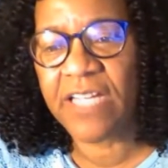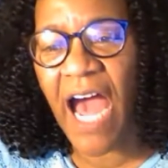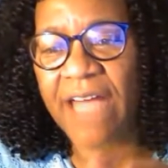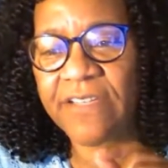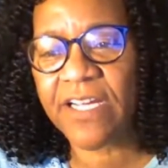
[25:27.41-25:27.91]

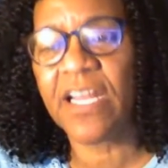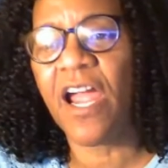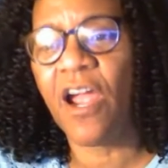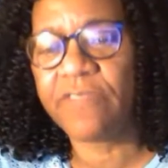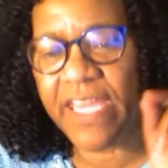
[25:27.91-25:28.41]
God
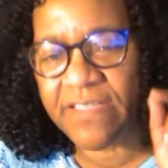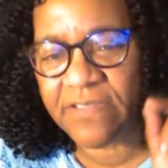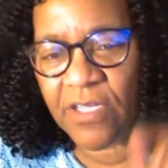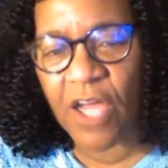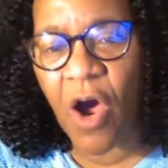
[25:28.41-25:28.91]
declared that he's
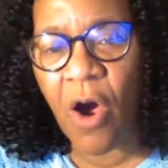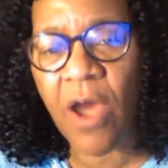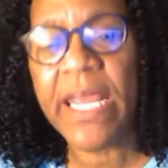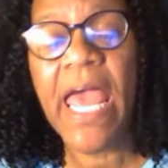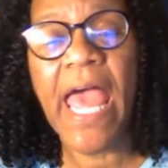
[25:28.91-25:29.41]
the
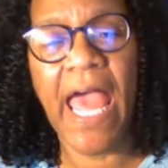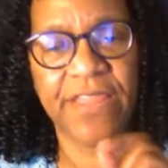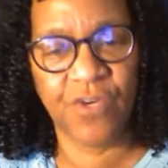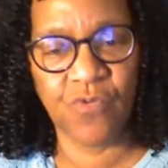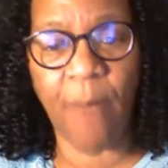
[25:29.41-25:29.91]
Lord
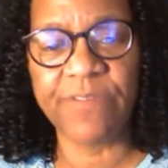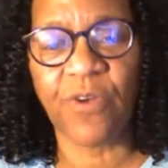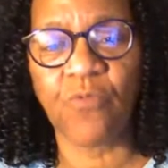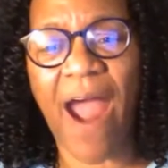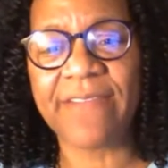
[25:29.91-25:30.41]
and the one with
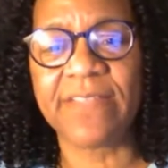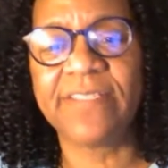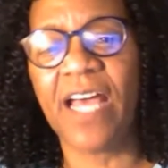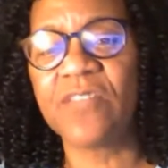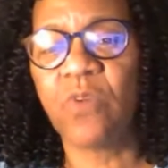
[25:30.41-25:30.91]
the right to
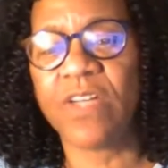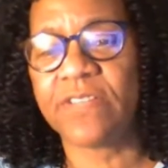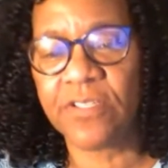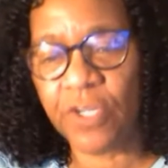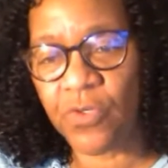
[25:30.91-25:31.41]
tell us what
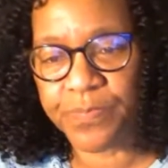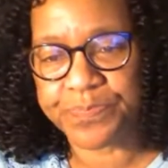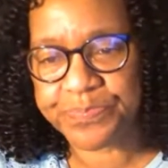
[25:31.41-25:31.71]
to do.